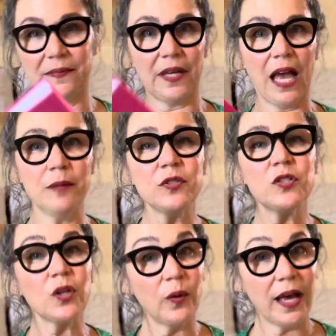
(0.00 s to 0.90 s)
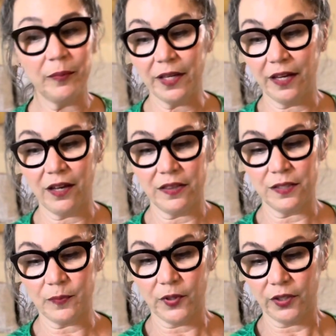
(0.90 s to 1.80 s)
I'm so happy I got
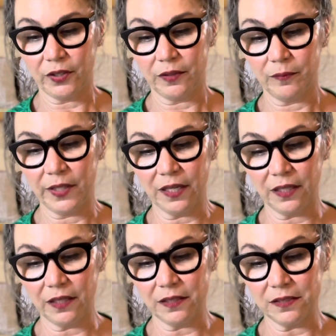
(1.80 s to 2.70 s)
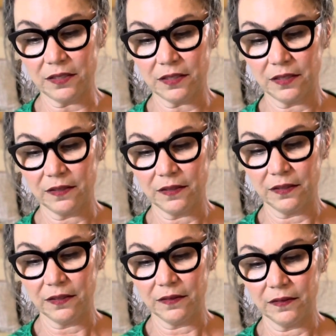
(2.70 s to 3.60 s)
this book because
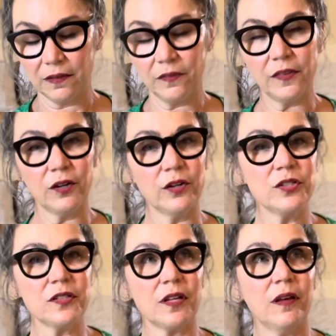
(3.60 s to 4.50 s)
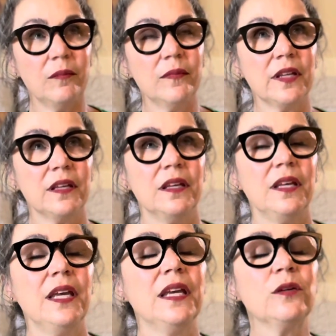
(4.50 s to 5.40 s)
there are some
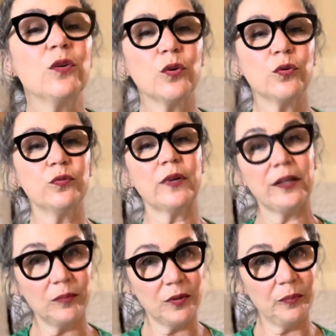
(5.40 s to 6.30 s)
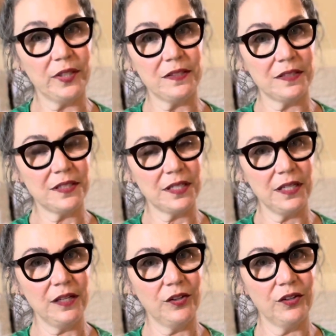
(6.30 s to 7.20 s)
incredible pieces in
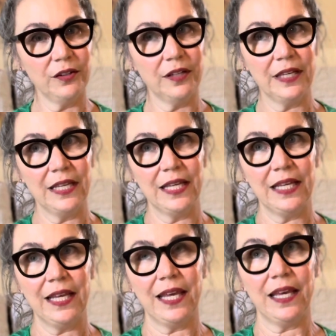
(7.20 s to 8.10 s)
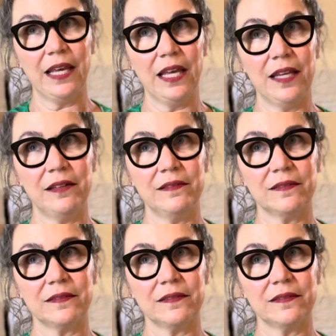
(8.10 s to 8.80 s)
here, and